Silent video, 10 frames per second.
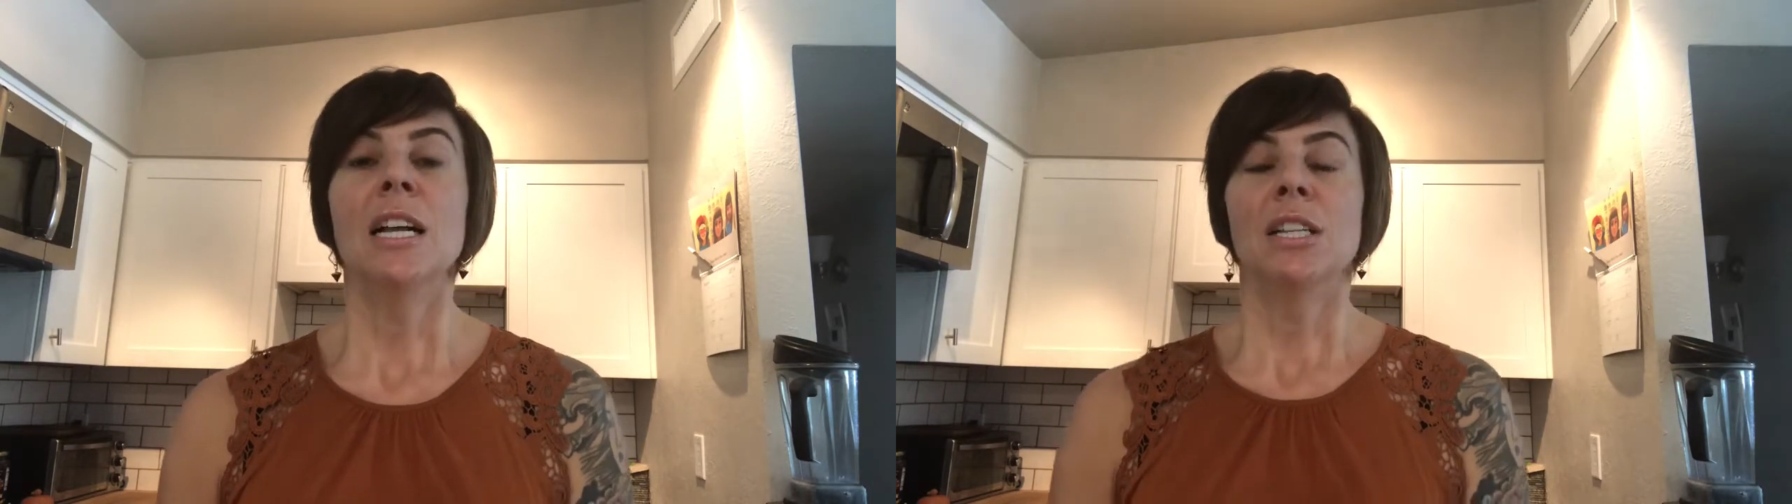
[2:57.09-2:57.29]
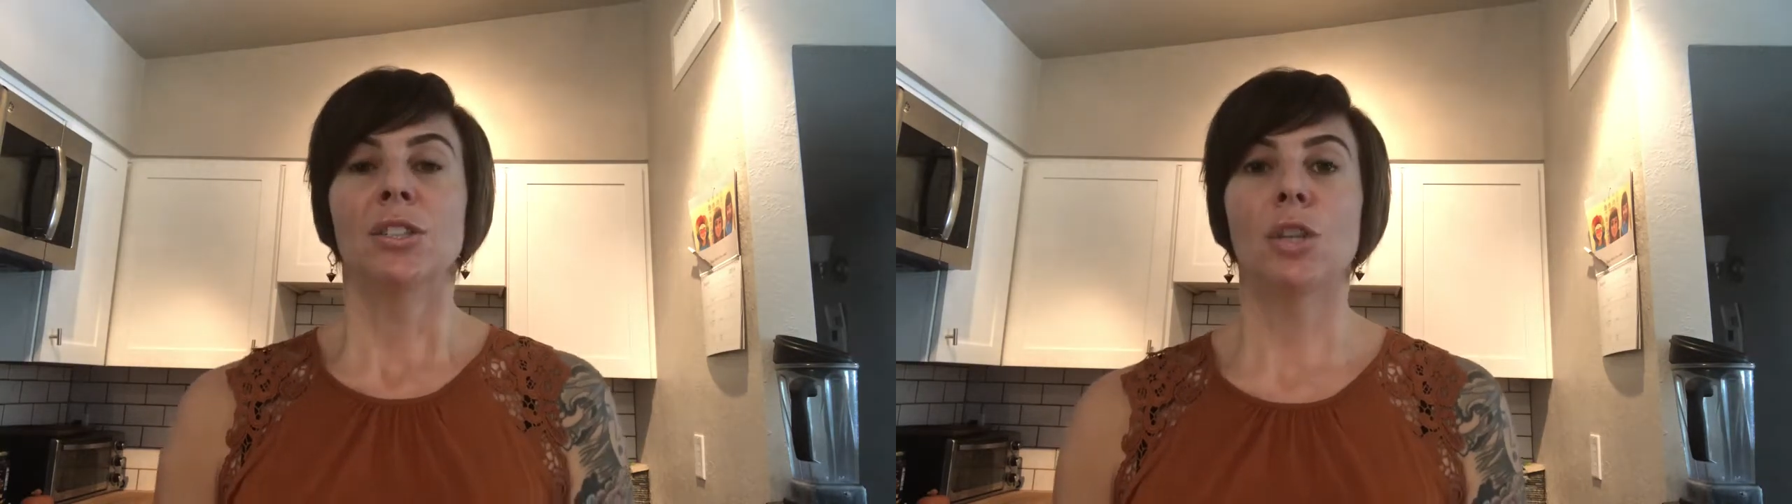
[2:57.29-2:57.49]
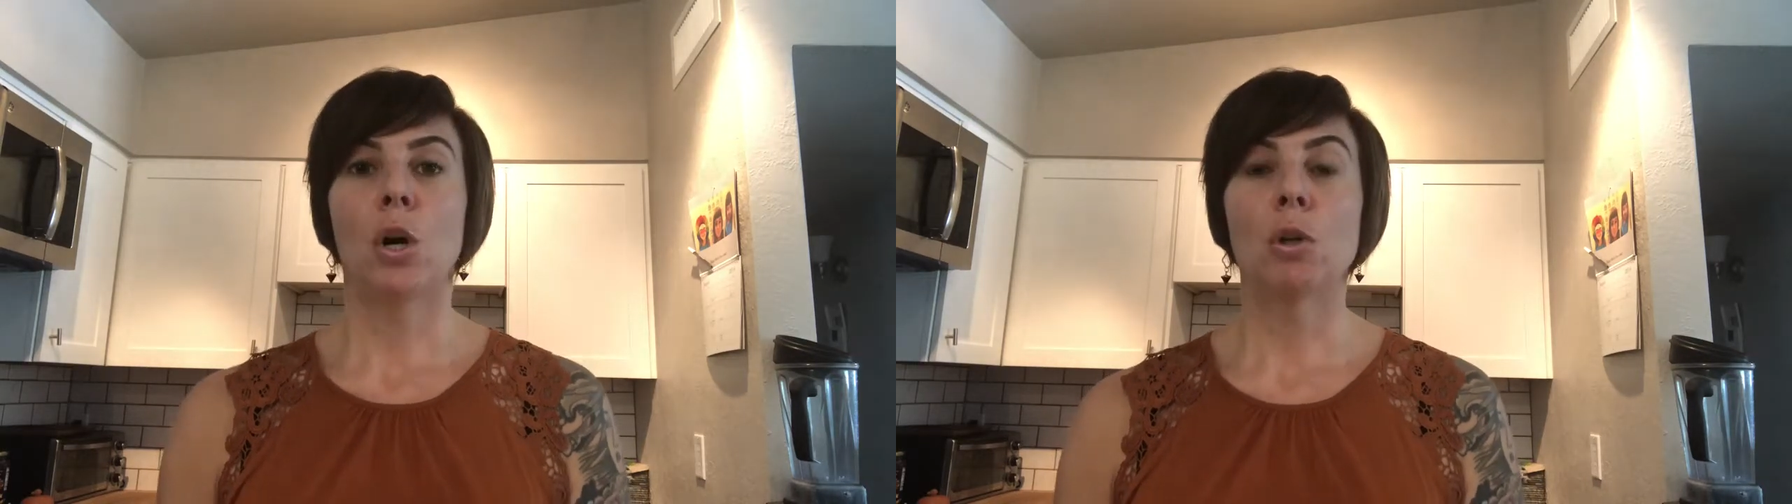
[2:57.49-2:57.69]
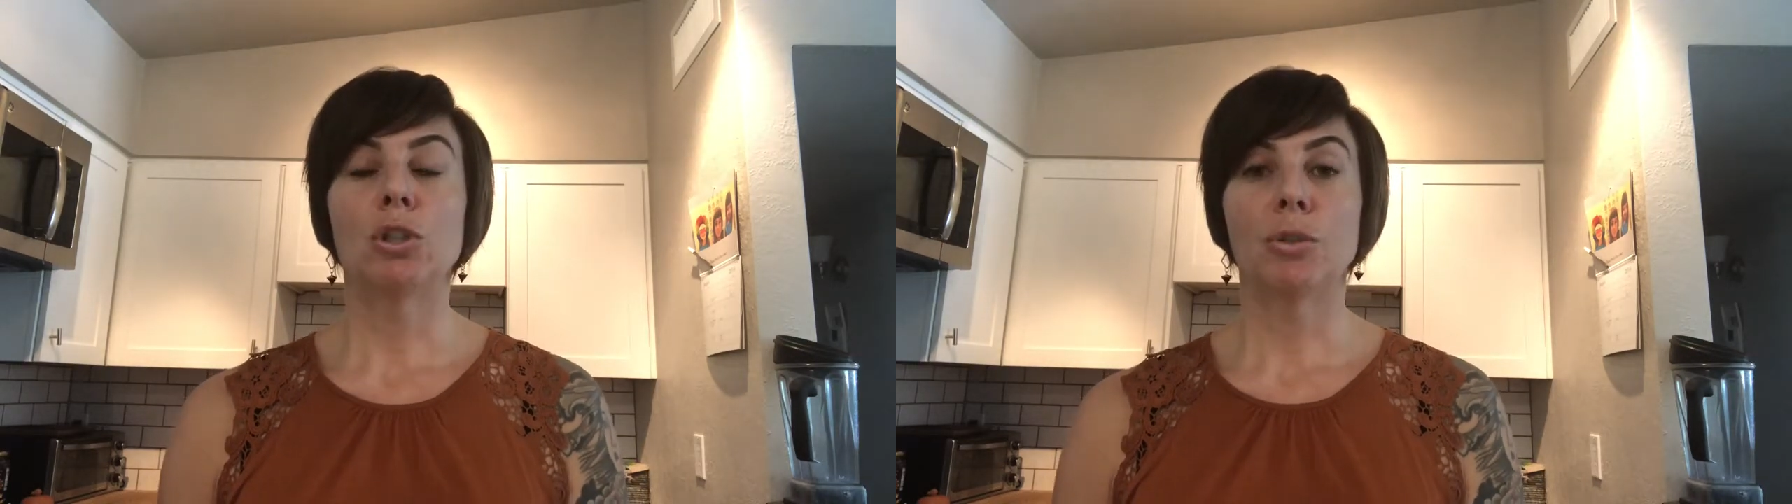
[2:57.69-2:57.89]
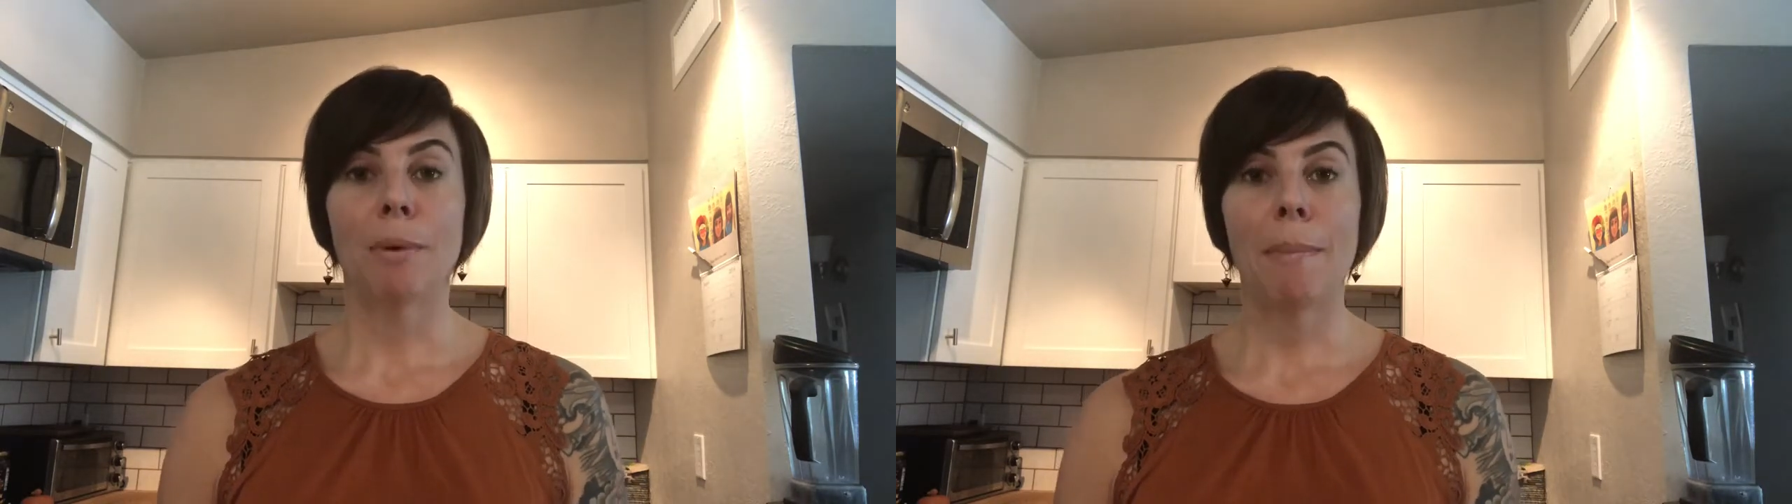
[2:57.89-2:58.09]
So
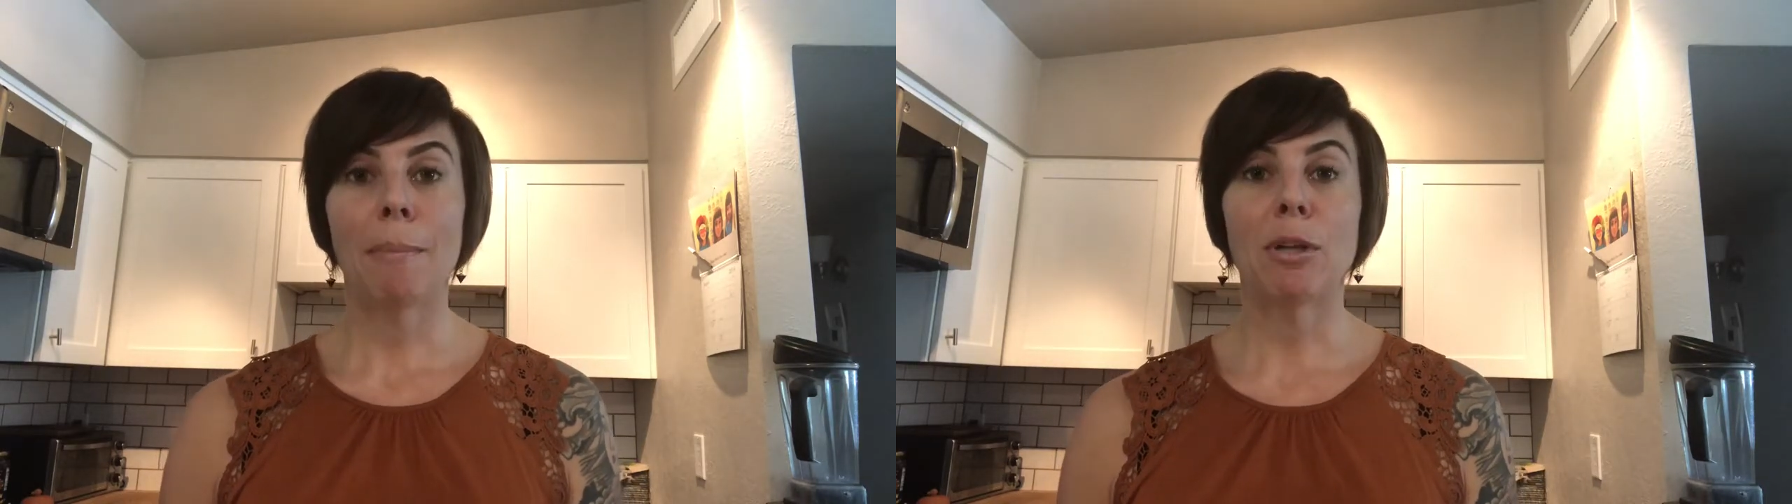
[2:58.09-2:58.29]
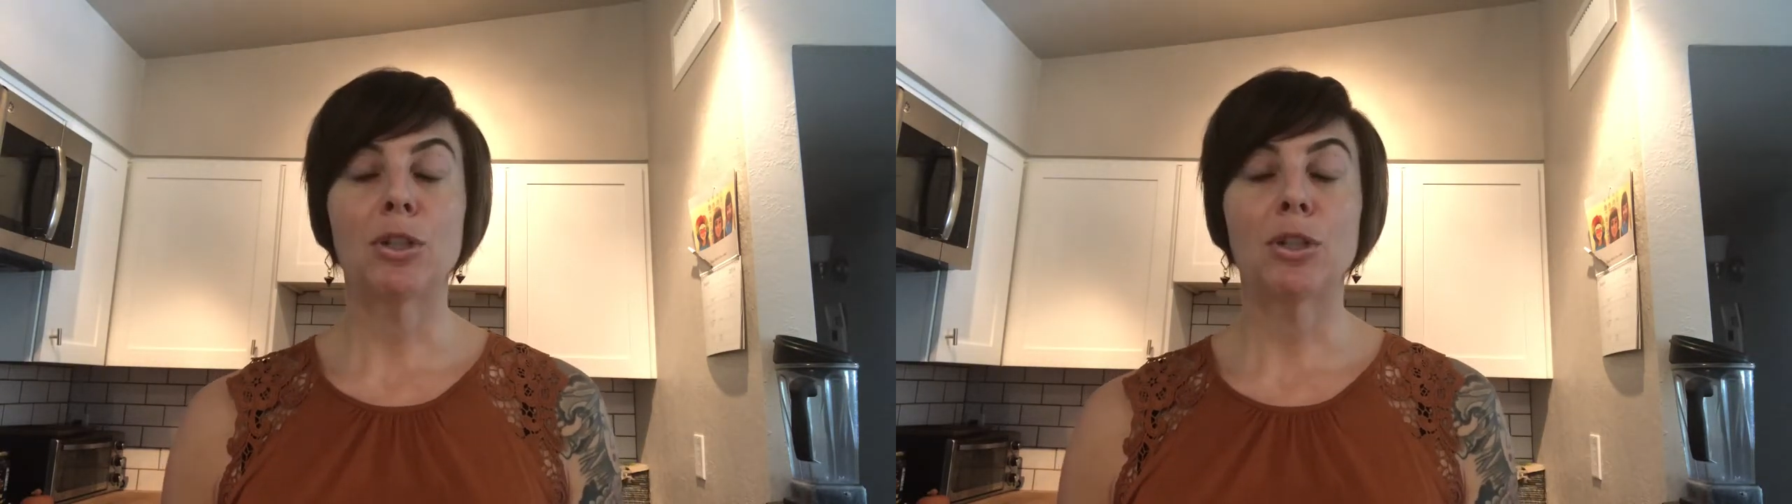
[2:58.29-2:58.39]
just remember